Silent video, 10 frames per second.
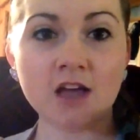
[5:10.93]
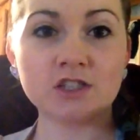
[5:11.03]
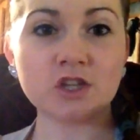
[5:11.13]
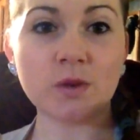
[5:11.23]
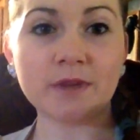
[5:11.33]

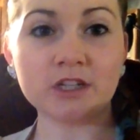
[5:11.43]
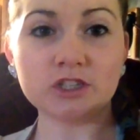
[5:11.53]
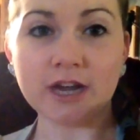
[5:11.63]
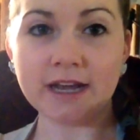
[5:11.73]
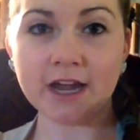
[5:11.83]
So I'm going to
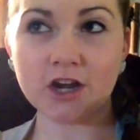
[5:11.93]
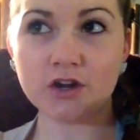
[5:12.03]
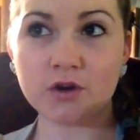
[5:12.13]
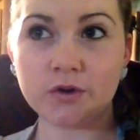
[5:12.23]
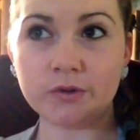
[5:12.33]
try to get her
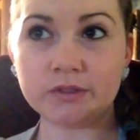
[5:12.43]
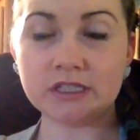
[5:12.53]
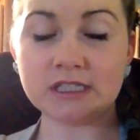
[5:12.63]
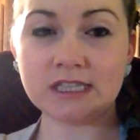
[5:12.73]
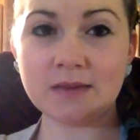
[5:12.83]
to go
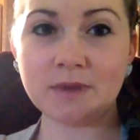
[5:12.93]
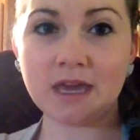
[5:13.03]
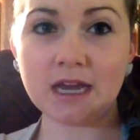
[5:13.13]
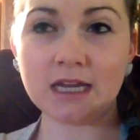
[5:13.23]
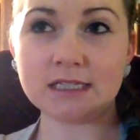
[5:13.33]
to sleep.
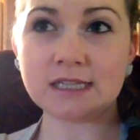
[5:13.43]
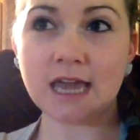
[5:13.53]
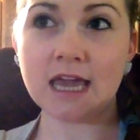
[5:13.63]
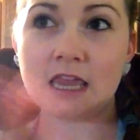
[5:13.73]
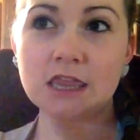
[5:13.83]
It is
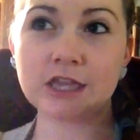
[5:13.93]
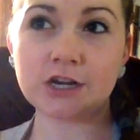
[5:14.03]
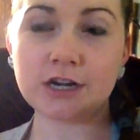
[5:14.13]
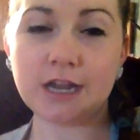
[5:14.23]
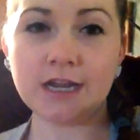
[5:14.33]

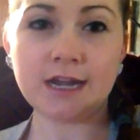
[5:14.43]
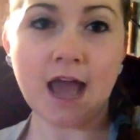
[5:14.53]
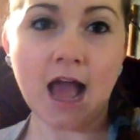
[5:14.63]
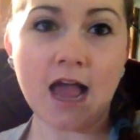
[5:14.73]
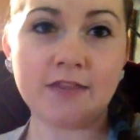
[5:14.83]

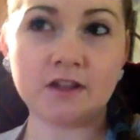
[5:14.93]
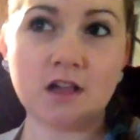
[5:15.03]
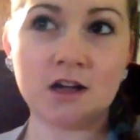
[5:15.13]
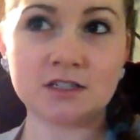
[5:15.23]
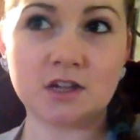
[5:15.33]
8:39. The
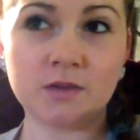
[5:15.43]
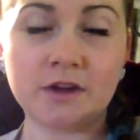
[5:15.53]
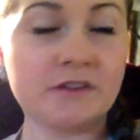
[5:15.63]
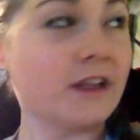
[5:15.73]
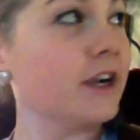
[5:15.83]
clock's all the
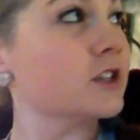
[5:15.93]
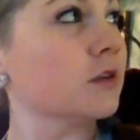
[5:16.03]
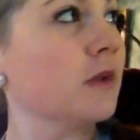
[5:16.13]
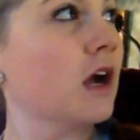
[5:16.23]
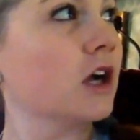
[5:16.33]
way over there,
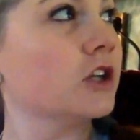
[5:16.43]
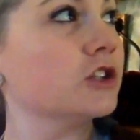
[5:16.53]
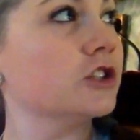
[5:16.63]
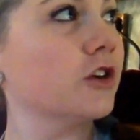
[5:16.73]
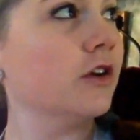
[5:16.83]
so I'm not going
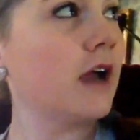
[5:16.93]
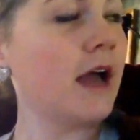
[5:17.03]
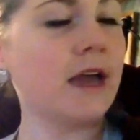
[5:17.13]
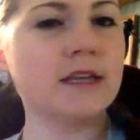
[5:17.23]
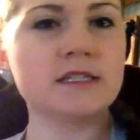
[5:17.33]
to show you
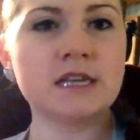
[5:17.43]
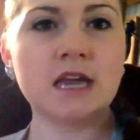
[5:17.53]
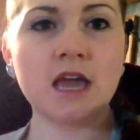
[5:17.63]
guys.